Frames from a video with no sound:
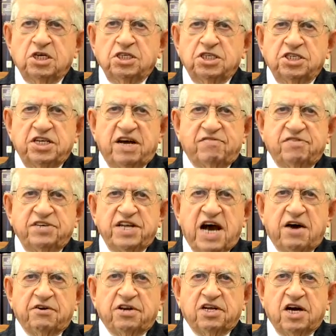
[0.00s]
She never
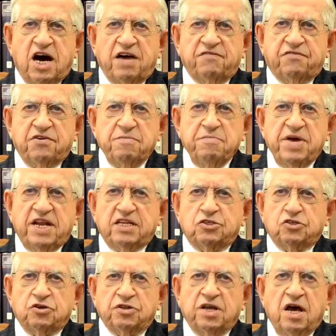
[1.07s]
doubted God for a minute,
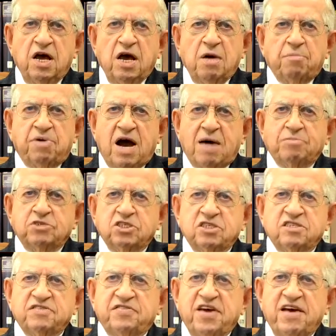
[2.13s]
so the
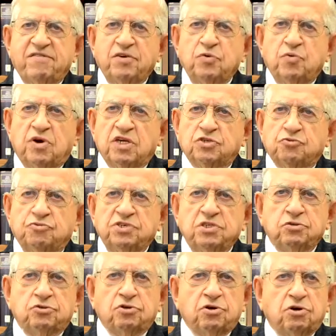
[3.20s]
promises of heaven were as
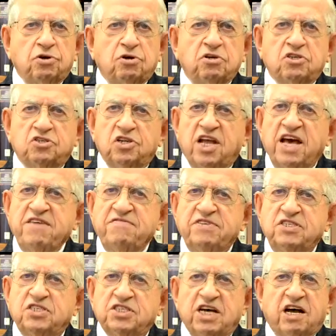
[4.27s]
real to her as life
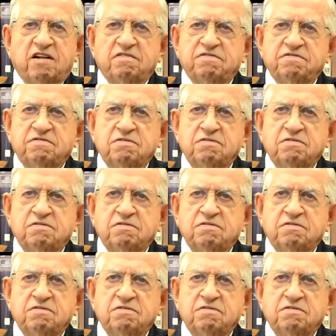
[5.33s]
itself.